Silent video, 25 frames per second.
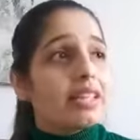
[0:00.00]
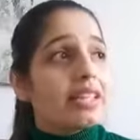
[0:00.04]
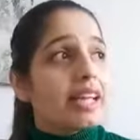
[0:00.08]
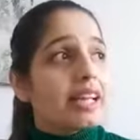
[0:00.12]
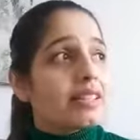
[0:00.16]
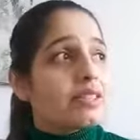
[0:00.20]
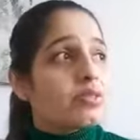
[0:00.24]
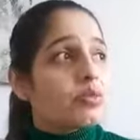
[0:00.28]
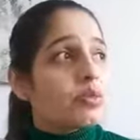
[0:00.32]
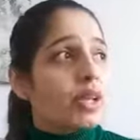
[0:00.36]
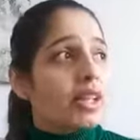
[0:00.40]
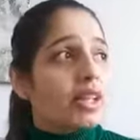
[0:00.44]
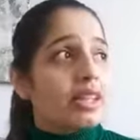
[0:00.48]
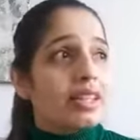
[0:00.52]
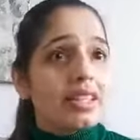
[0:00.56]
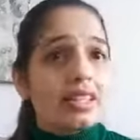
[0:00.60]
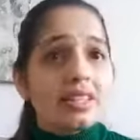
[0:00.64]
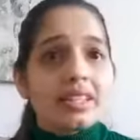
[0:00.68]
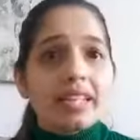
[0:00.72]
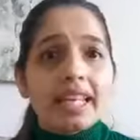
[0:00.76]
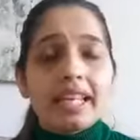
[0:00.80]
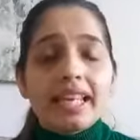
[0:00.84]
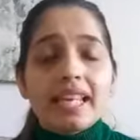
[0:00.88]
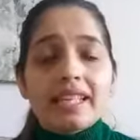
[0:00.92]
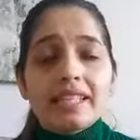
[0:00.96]
that
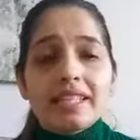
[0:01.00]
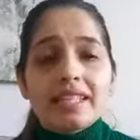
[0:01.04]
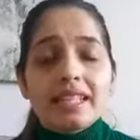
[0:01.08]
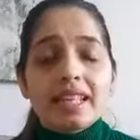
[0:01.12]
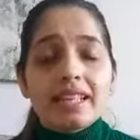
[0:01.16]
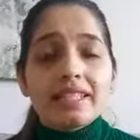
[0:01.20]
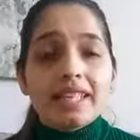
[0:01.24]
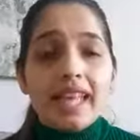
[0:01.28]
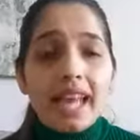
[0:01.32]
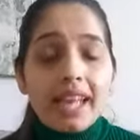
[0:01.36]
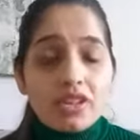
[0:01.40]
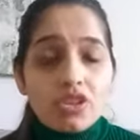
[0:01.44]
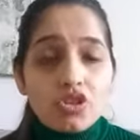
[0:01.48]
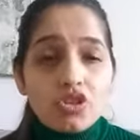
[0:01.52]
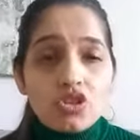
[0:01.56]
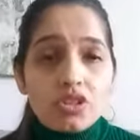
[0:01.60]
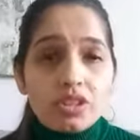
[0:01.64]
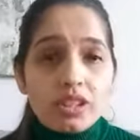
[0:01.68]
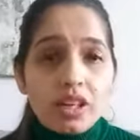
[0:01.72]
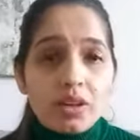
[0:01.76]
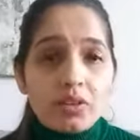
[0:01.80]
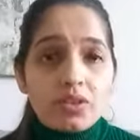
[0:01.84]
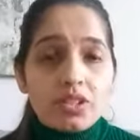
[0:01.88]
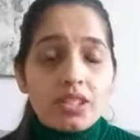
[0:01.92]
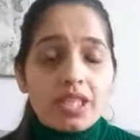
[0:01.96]
when they get the
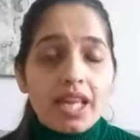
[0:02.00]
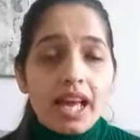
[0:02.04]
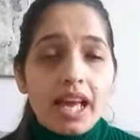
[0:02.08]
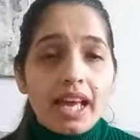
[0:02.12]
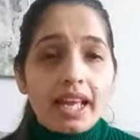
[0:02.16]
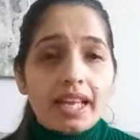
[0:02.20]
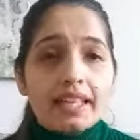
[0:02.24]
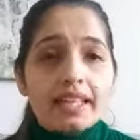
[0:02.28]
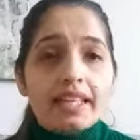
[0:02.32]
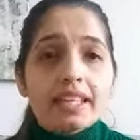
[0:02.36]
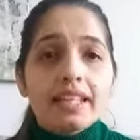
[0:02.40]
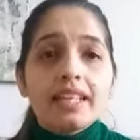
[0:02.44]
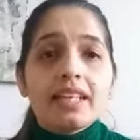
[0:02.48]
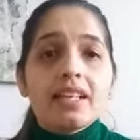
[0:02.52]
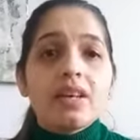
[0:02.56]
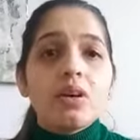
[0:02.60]
attention outside,